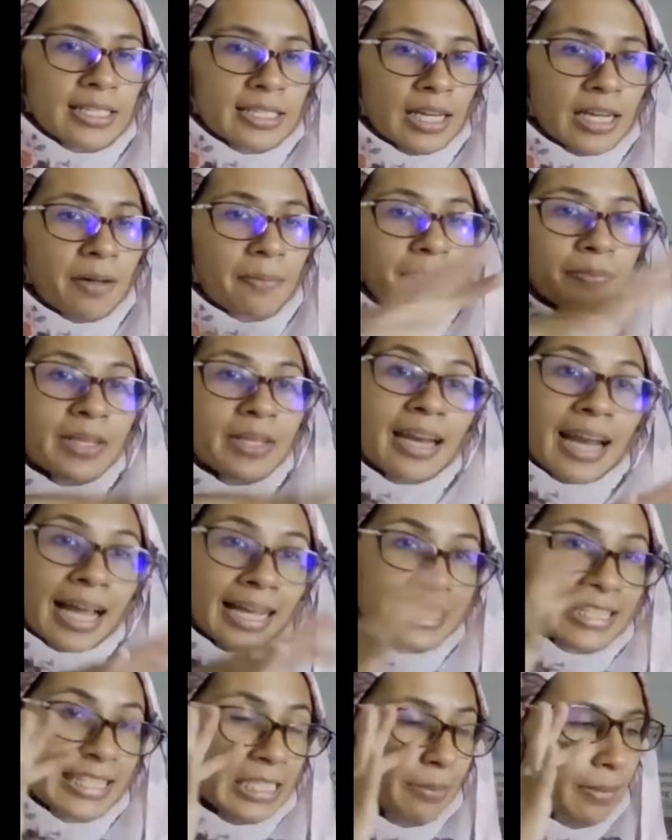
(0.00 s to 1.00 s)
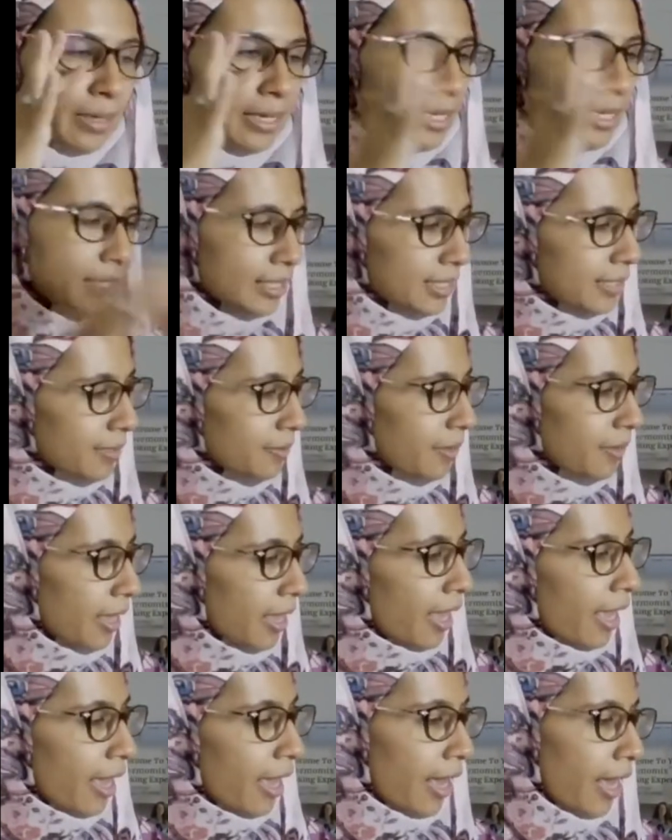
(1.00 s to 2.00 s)
is um, nicely mixed.
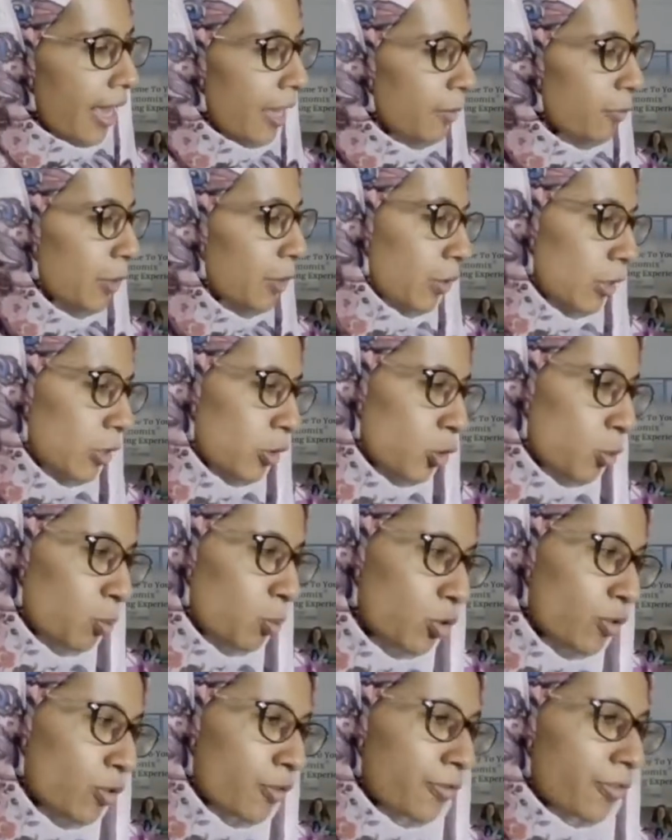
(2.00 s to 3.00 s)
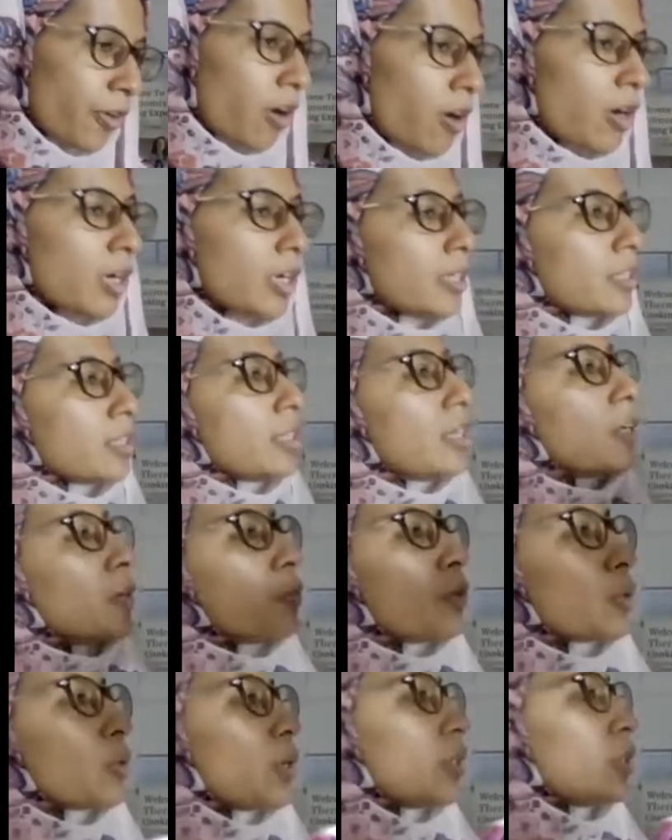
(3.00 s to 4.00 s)
And we're going to move on.
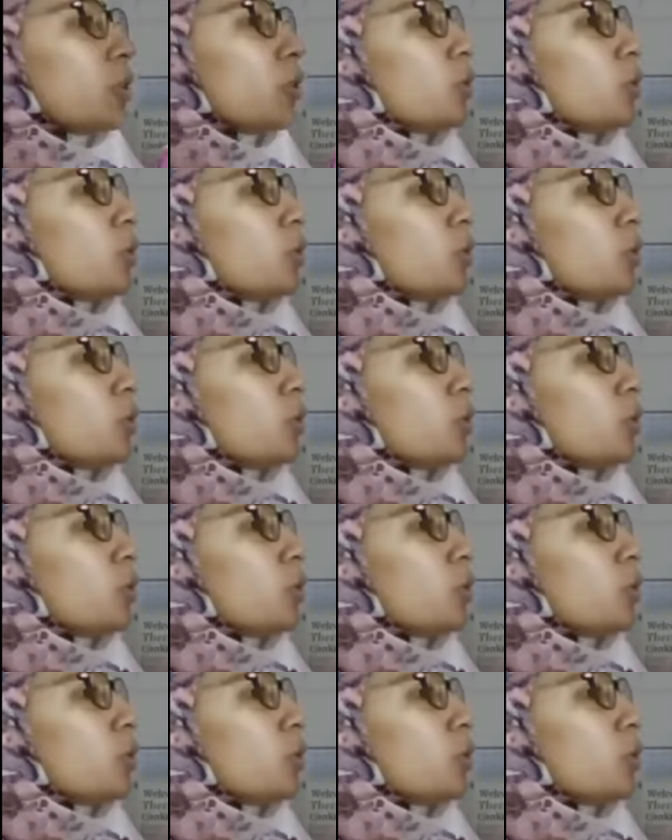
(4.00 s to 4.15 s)
We're